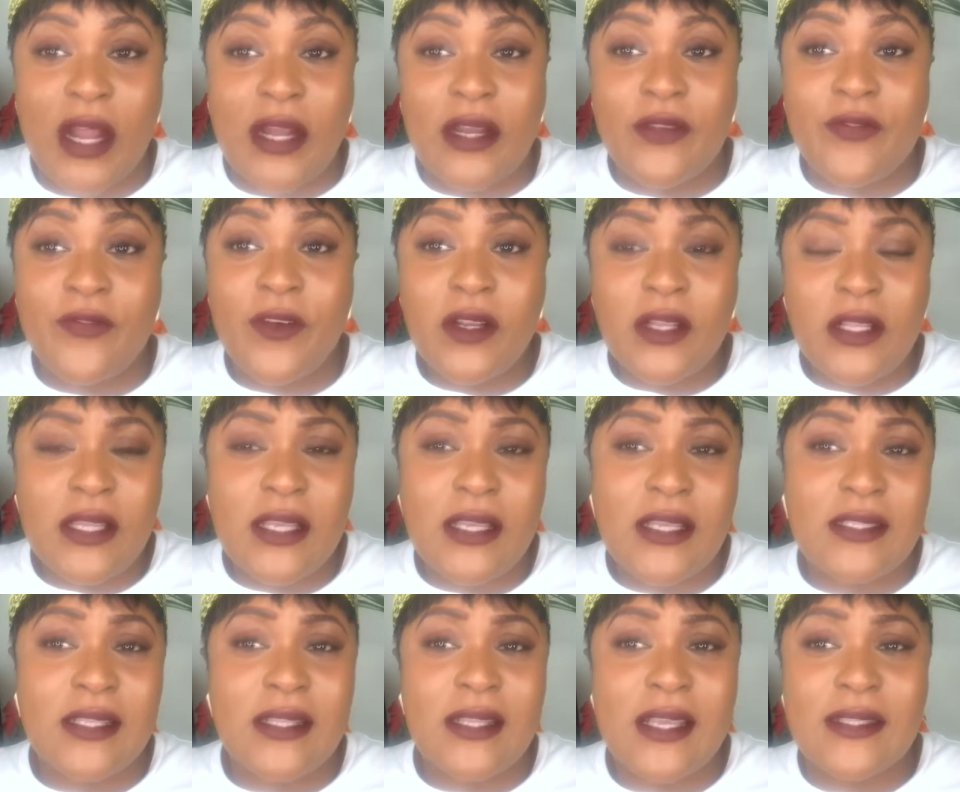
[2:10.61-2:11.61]
And the funny thing
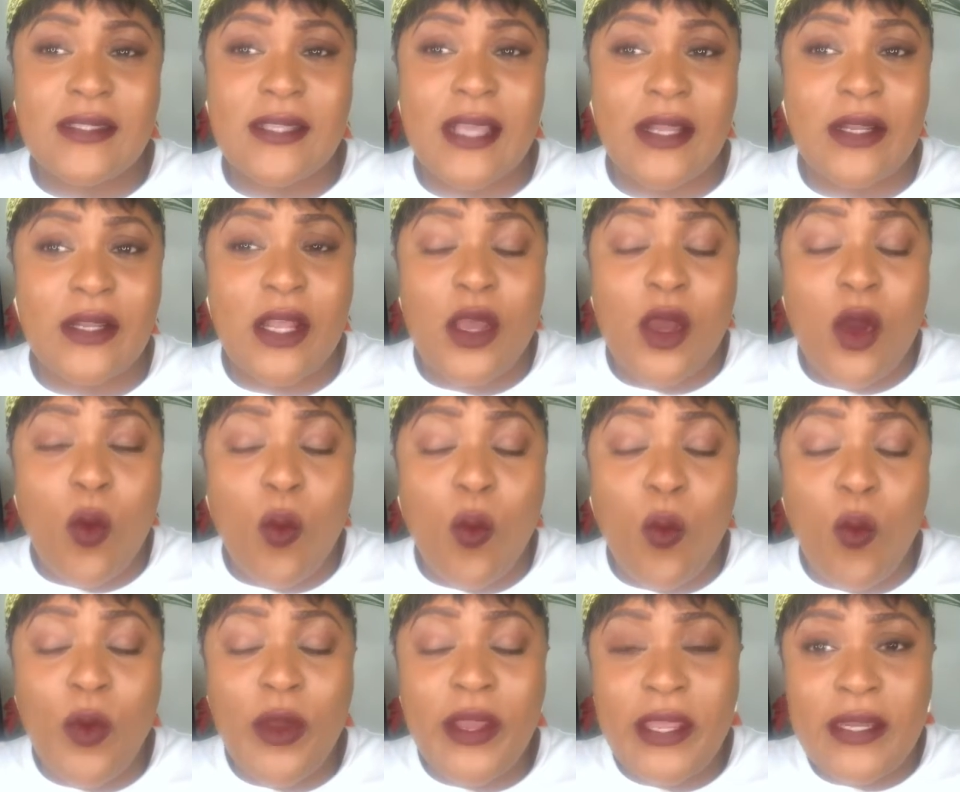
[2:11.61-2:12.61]
is, the things that
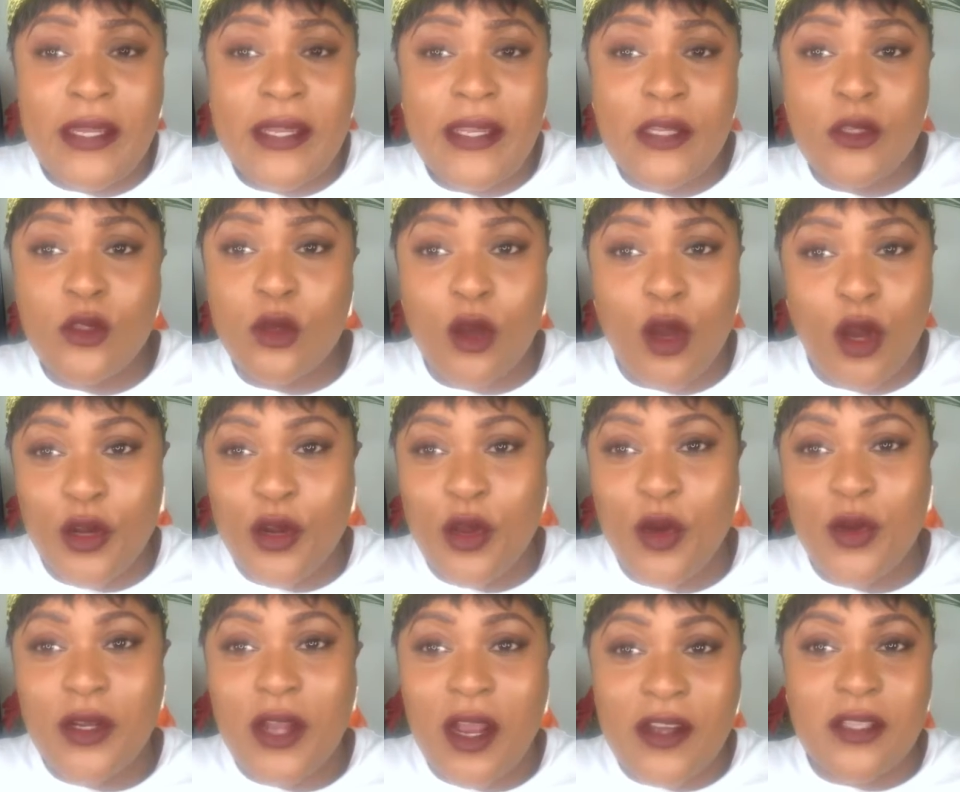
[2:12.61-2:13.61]
we need to cut
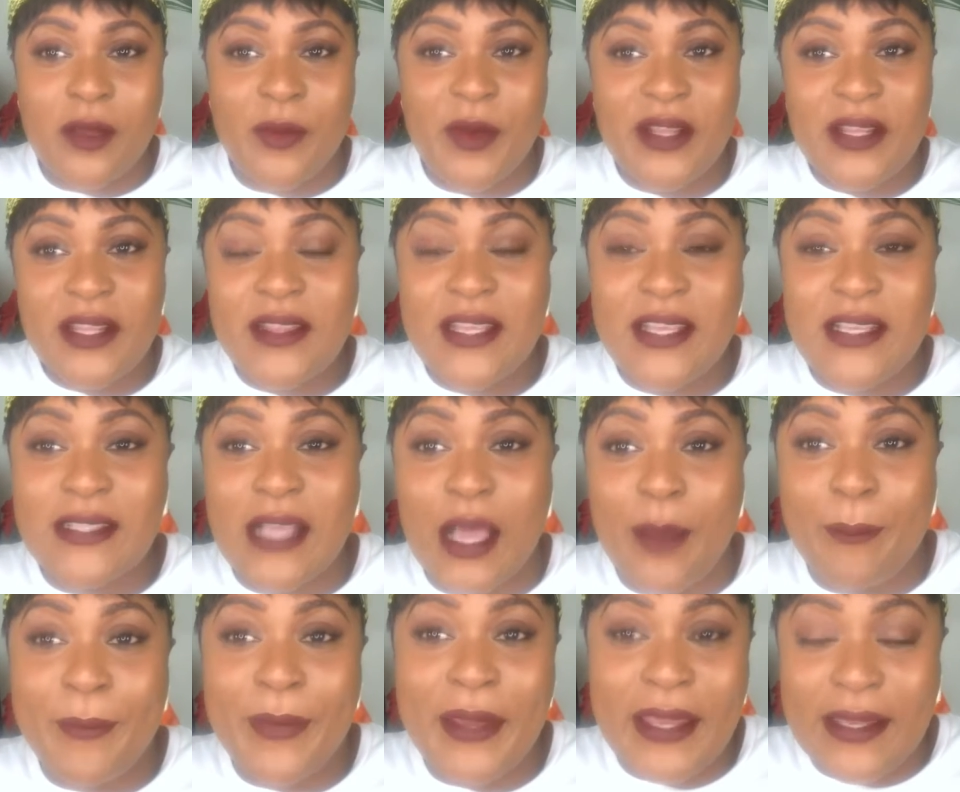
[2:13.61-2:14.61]
out are some of the things
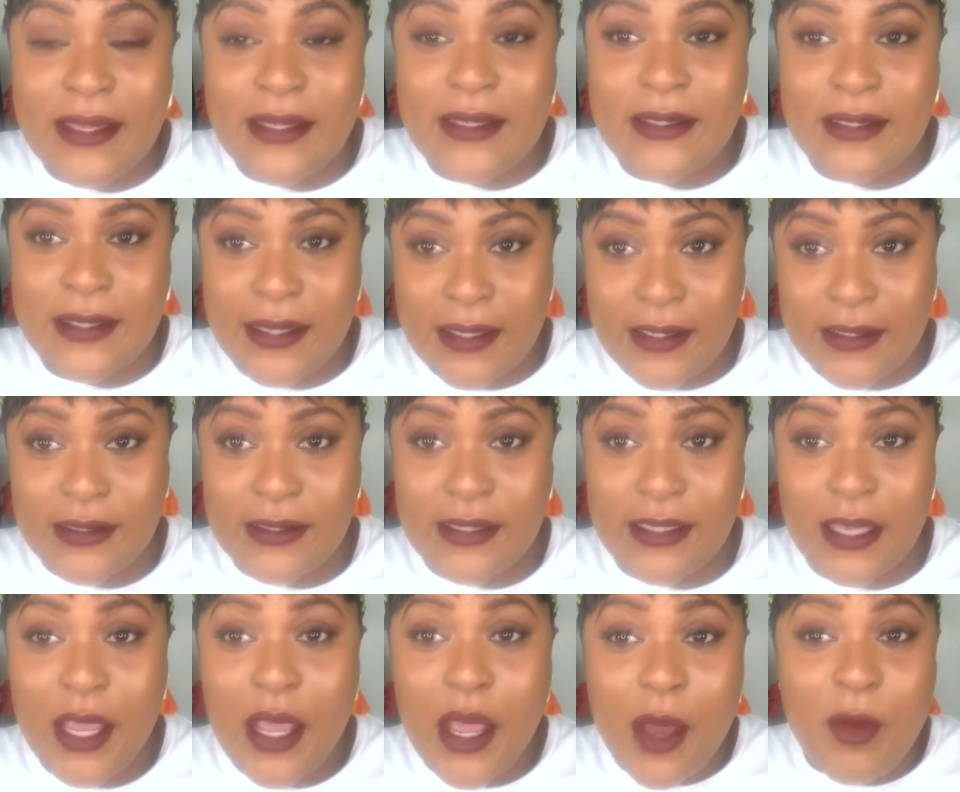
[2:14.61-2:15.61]
that make it
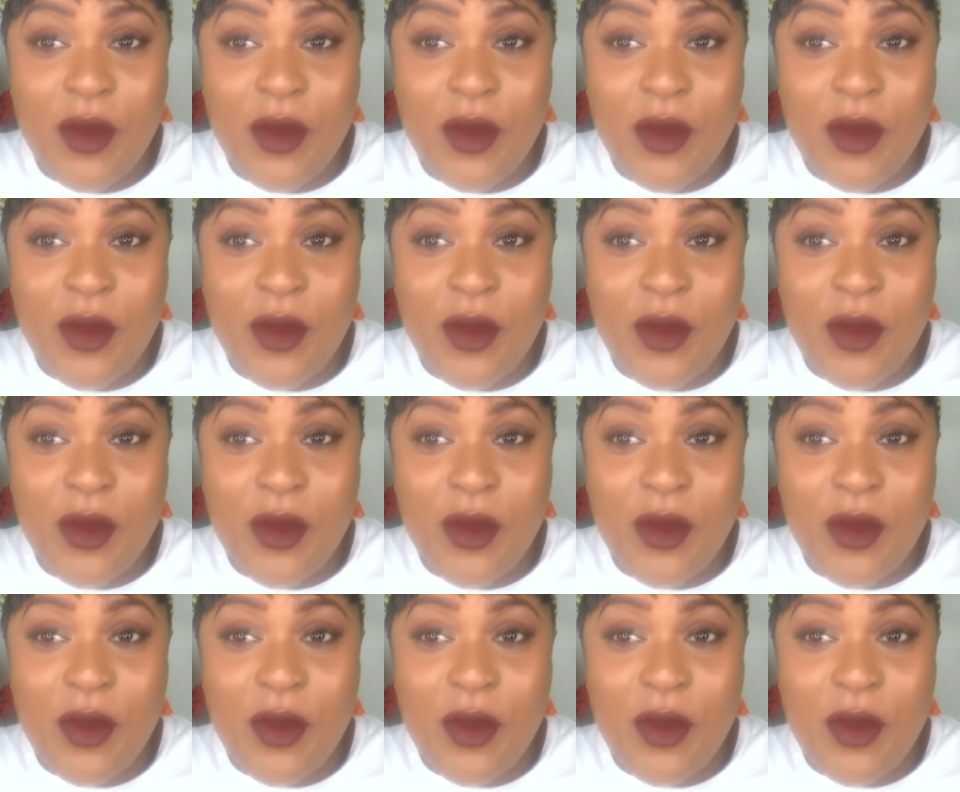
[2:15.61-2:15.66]
tasty.